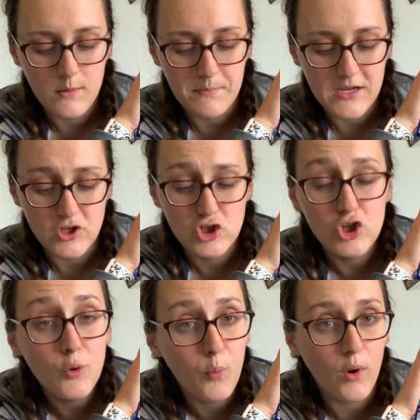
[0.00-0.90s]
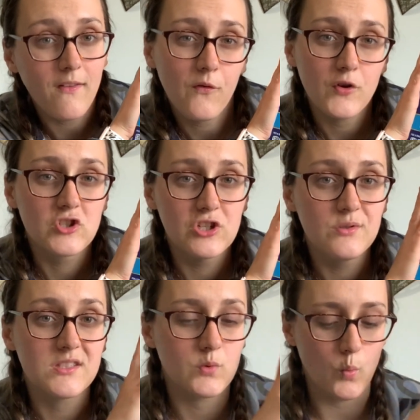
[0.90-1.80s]
would be 2 points for 2
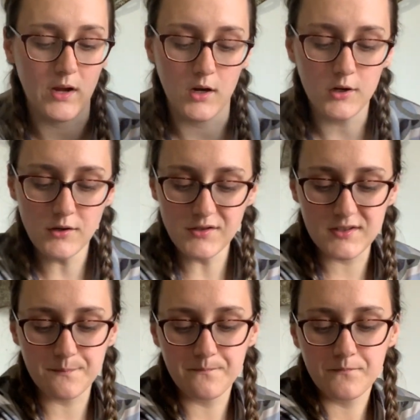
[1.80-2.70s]
squares.